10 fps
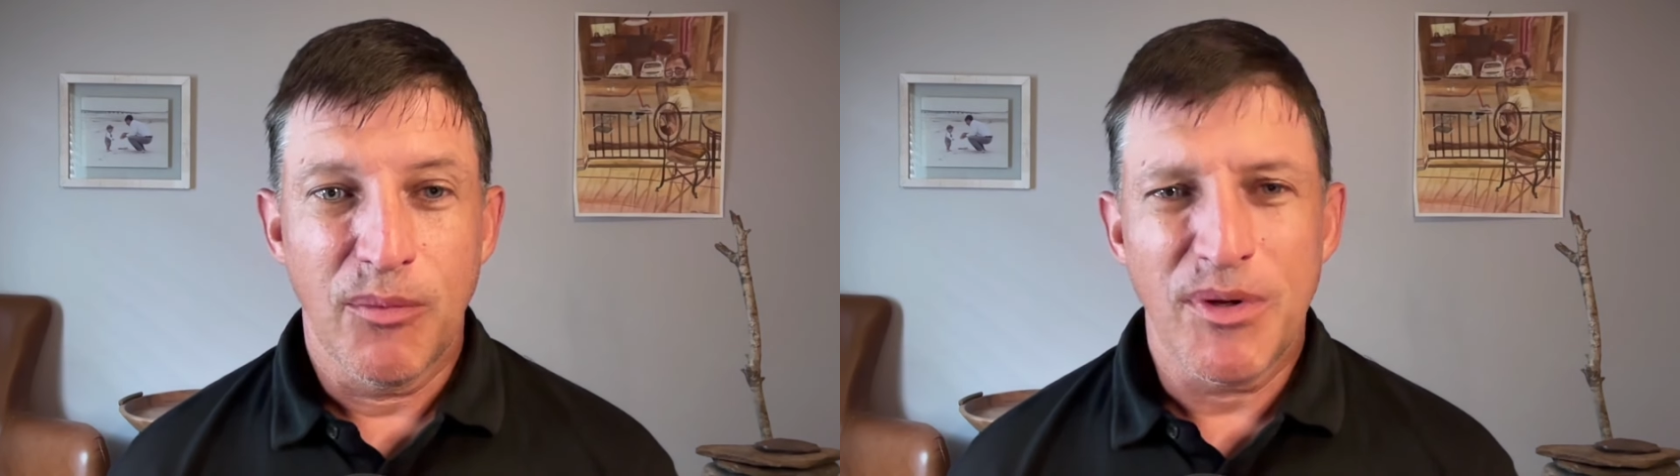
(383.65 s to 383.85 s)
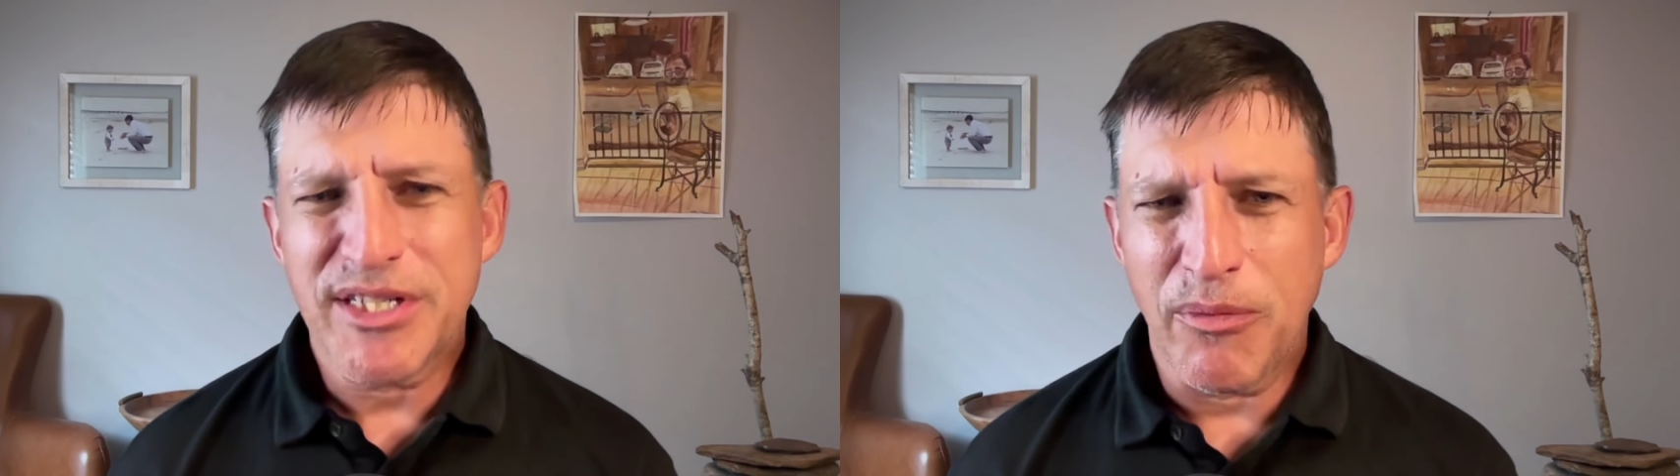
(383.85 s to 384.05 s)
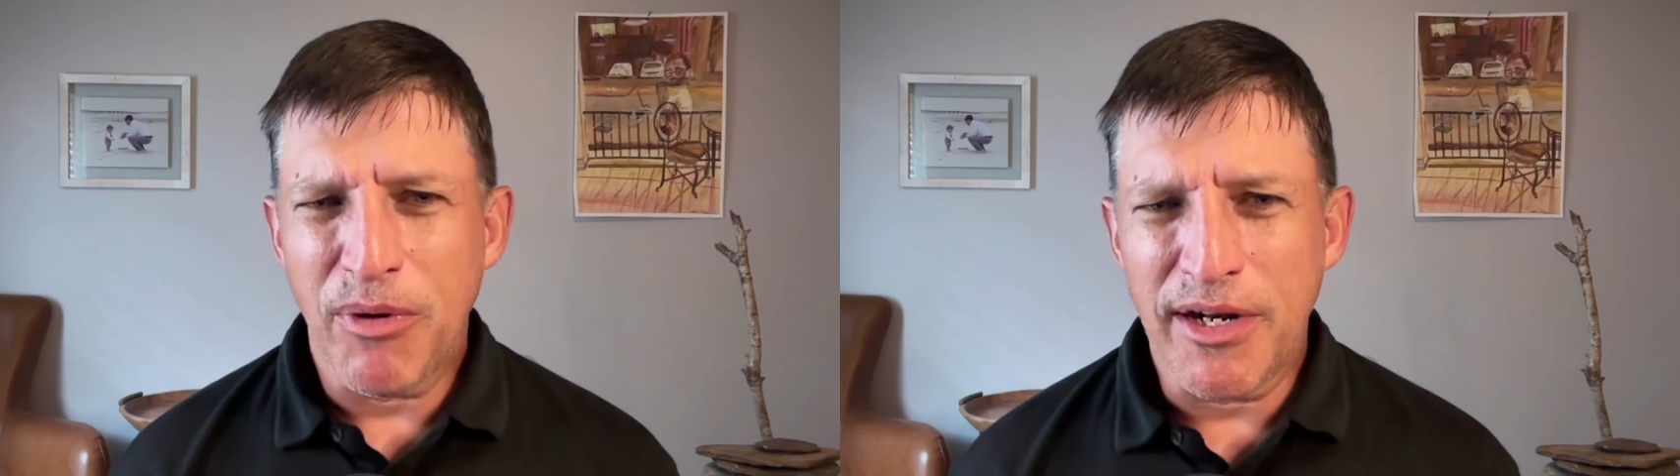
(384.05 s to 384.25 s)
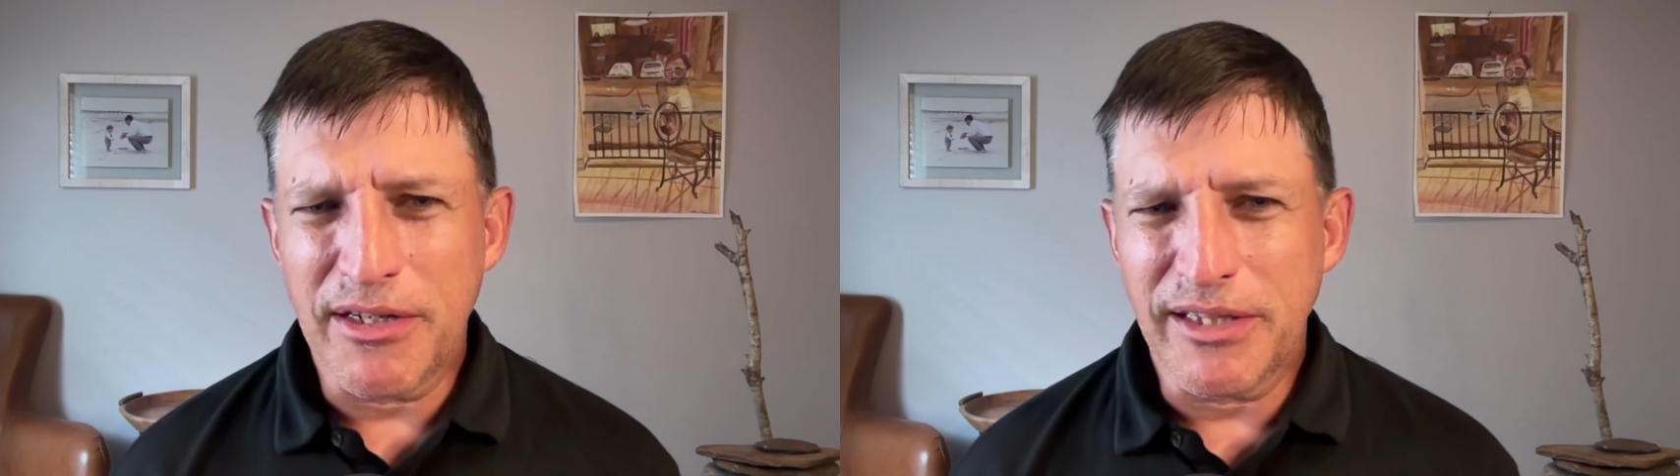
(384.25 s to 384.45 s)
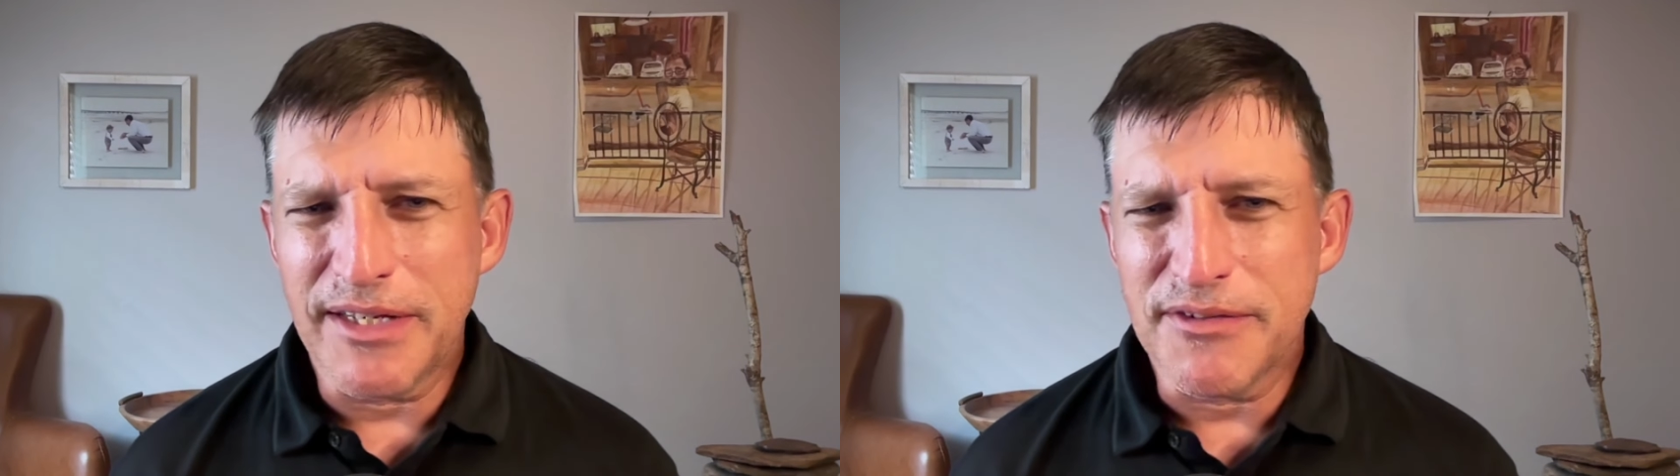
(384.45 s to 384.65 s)
which
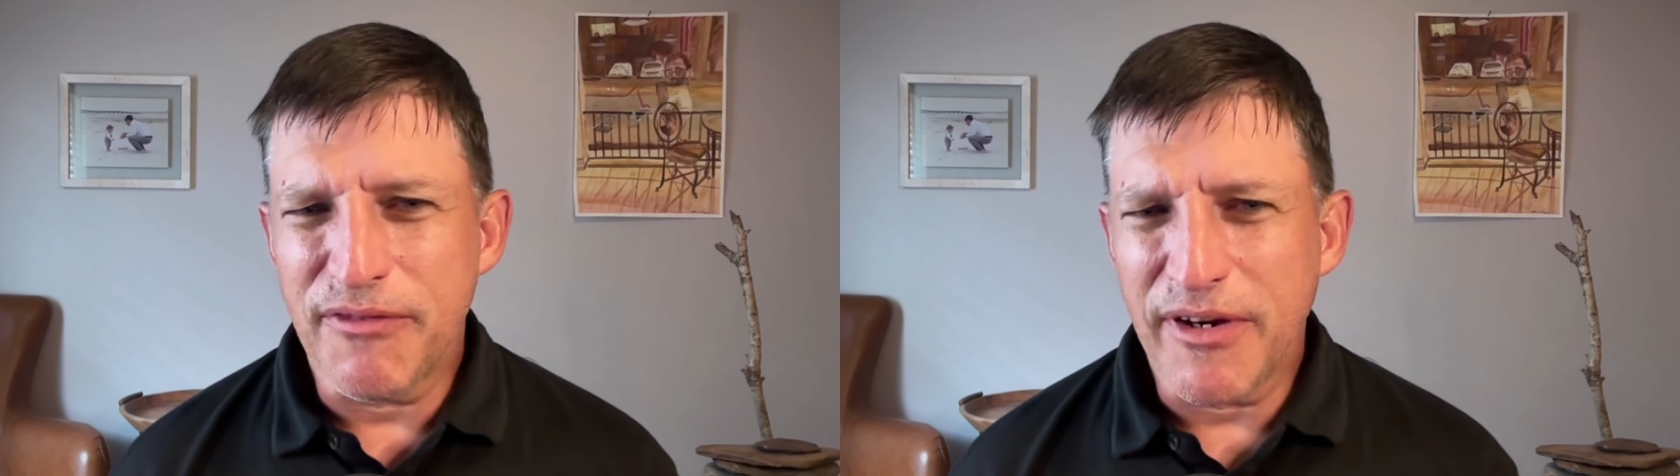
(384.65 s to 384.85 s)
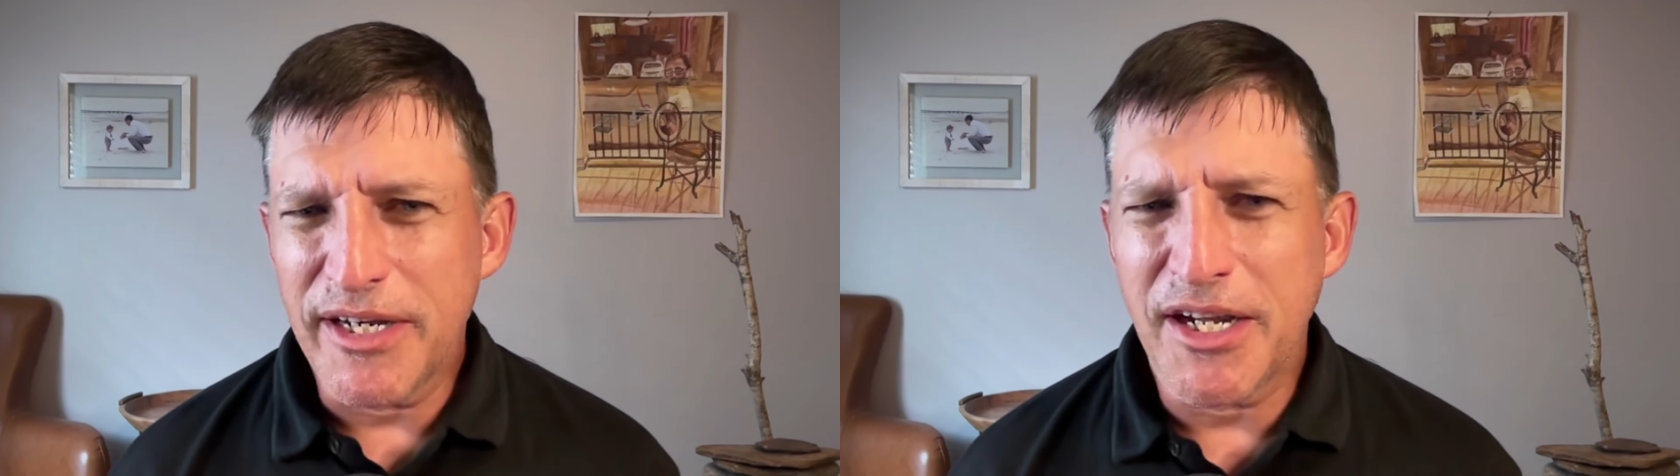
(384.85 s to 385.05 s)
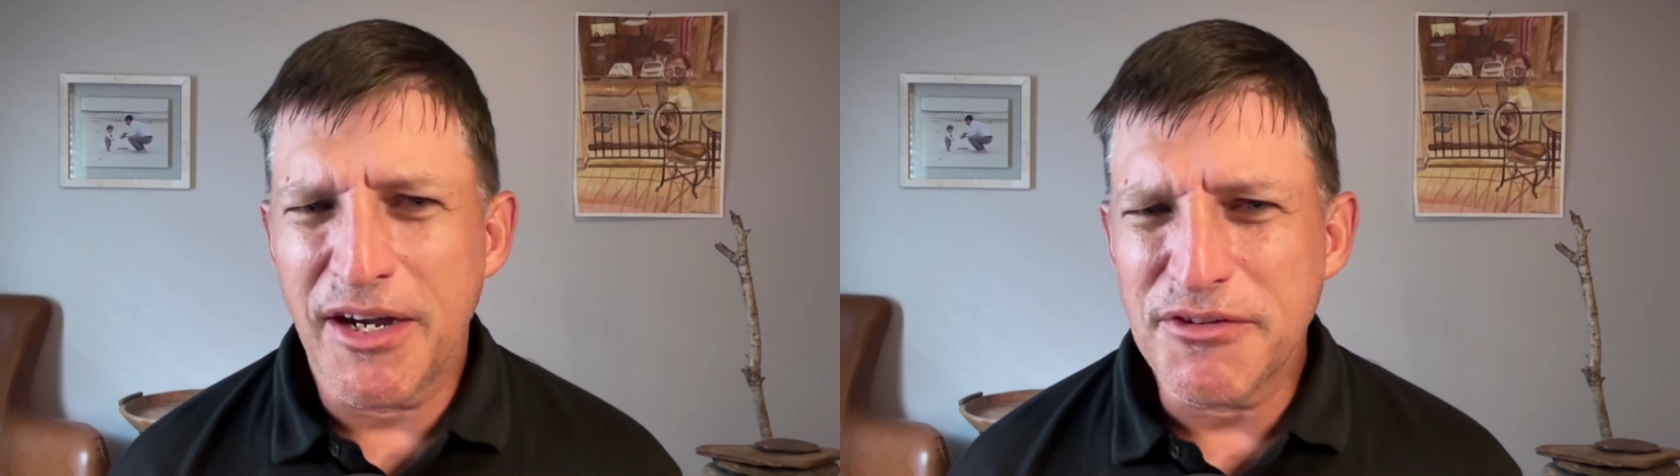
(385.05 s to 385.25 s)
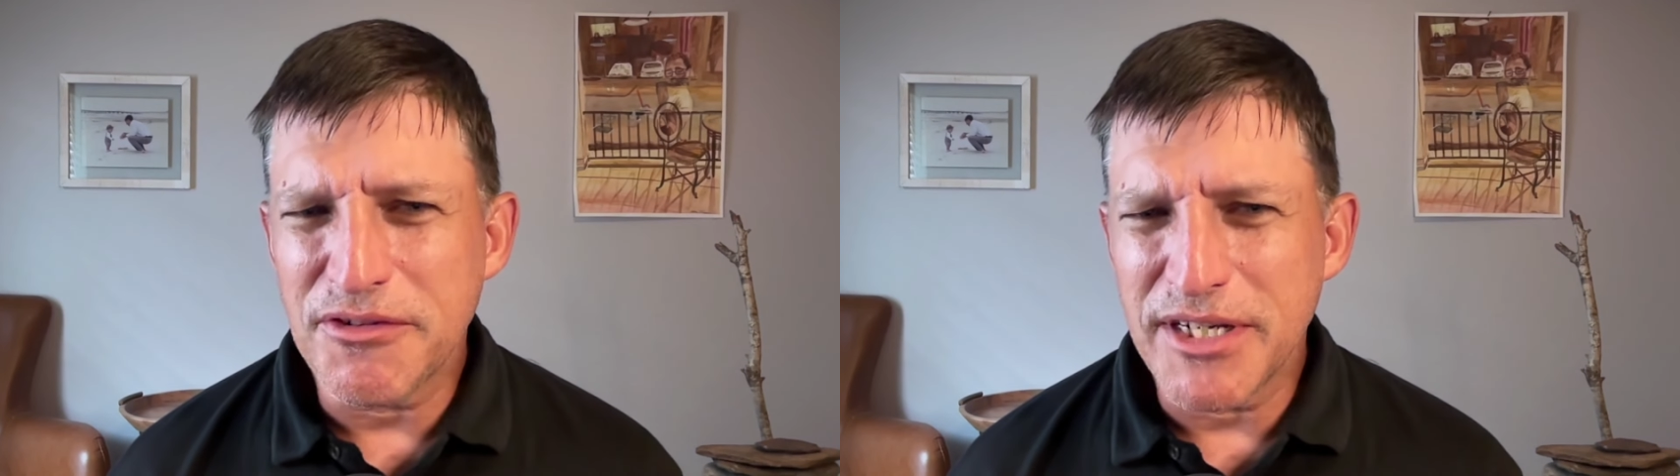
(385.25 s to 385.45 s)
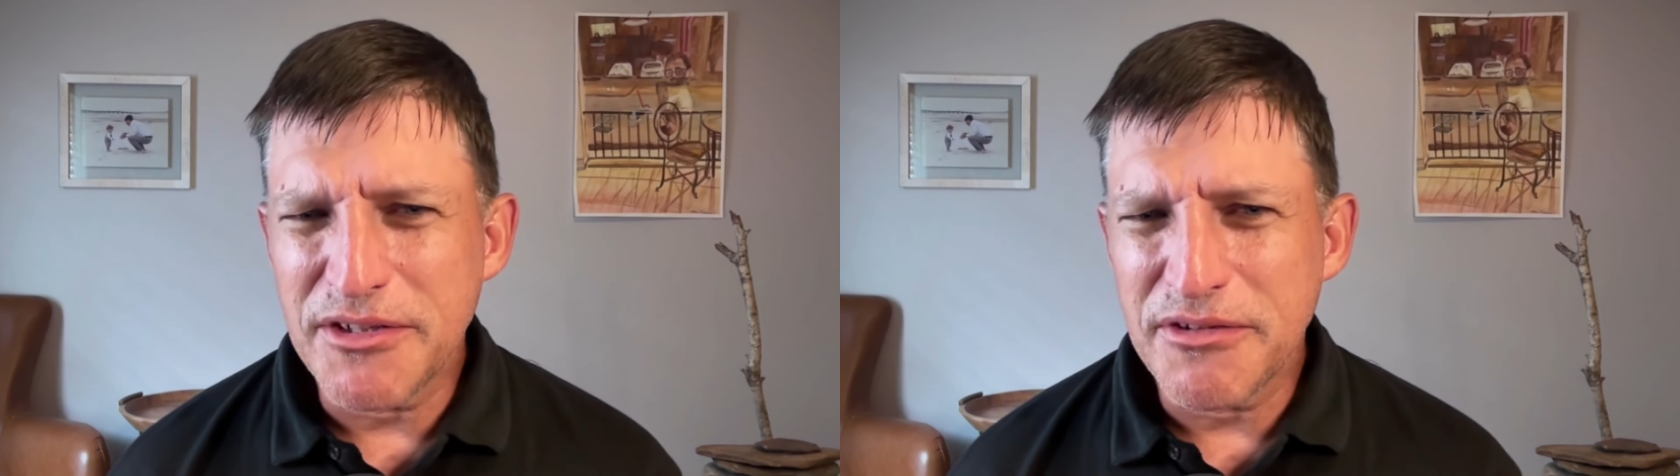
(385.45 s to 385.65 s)
ironically is very
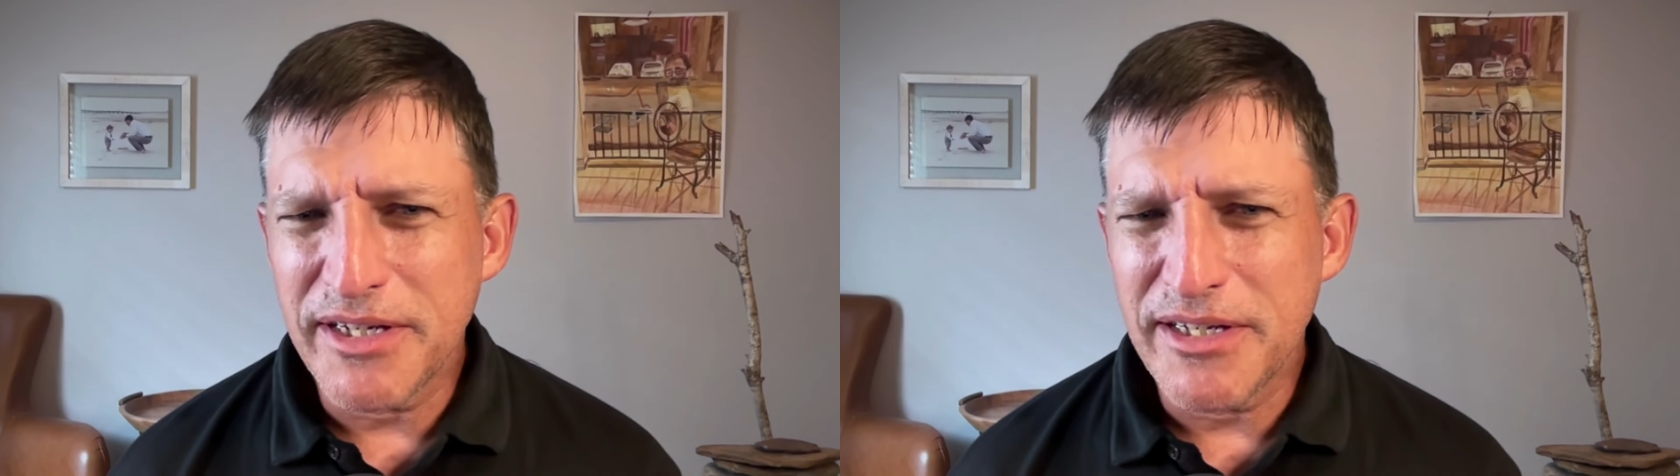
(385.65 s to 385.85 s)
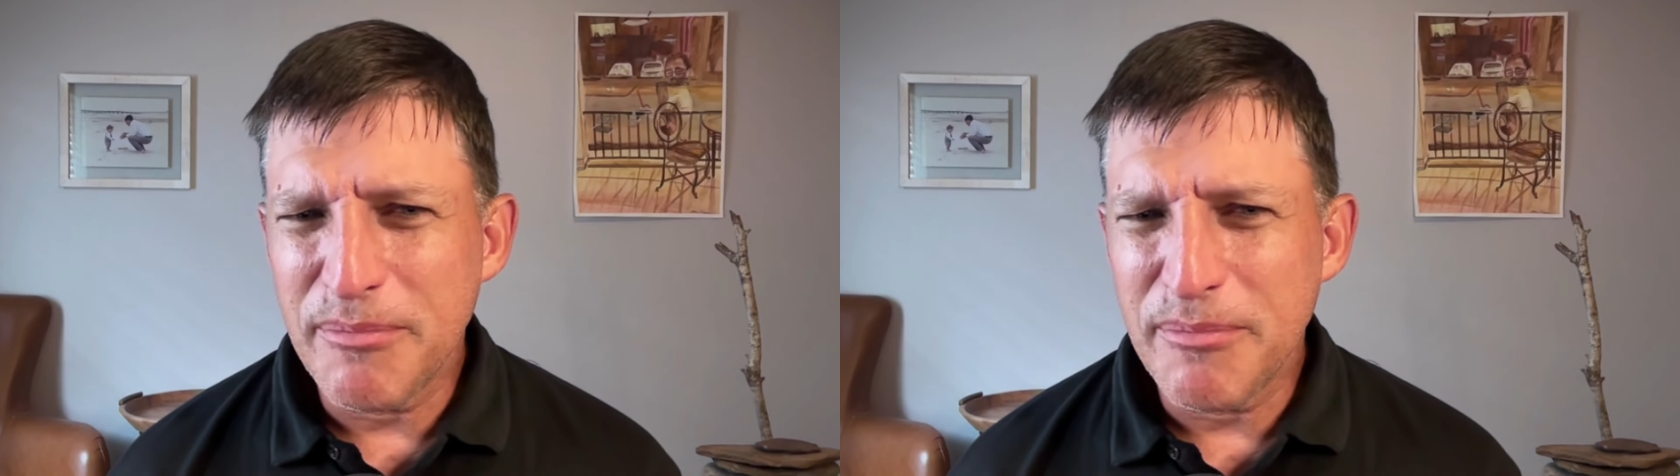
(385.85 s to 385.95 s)
contradictory